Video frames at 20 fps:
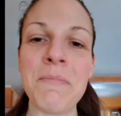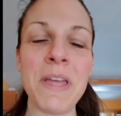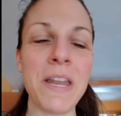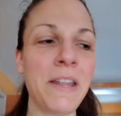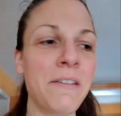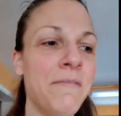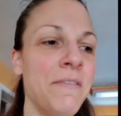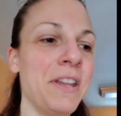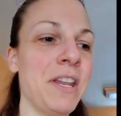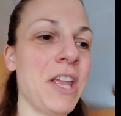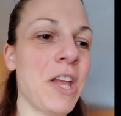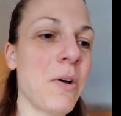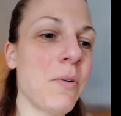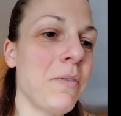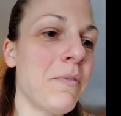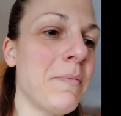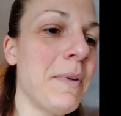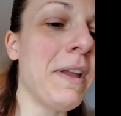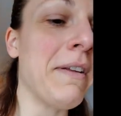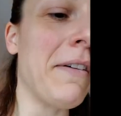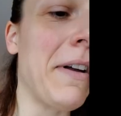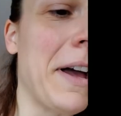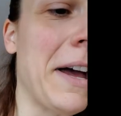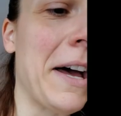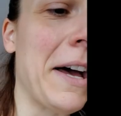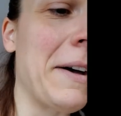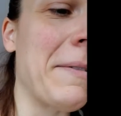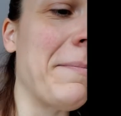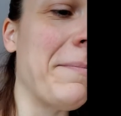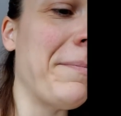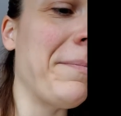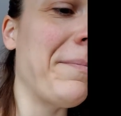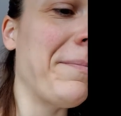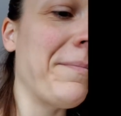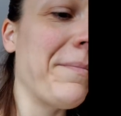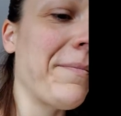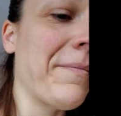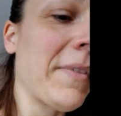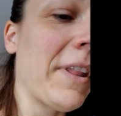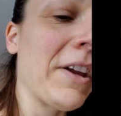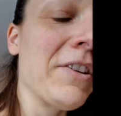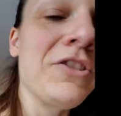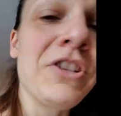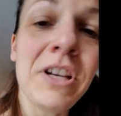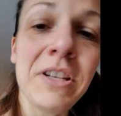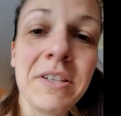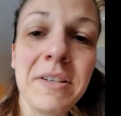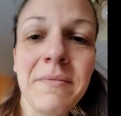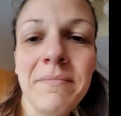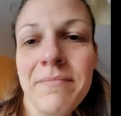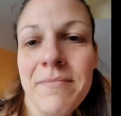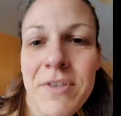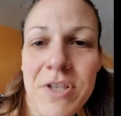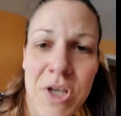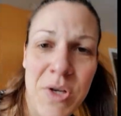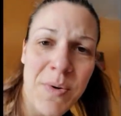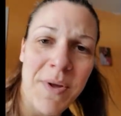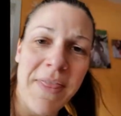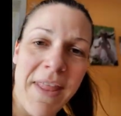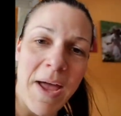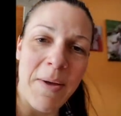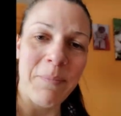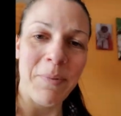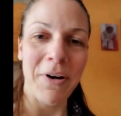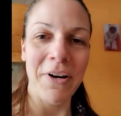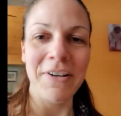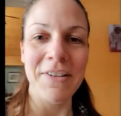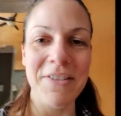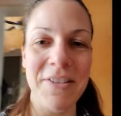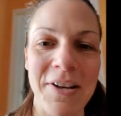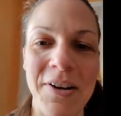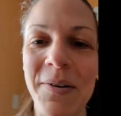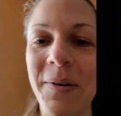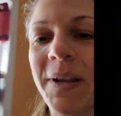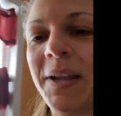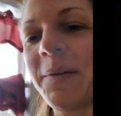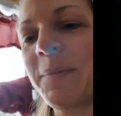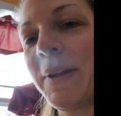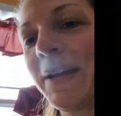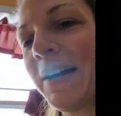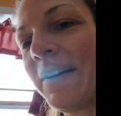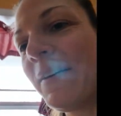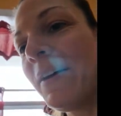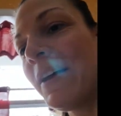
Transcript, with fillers: minute video of me um, just doing that part. So here we go.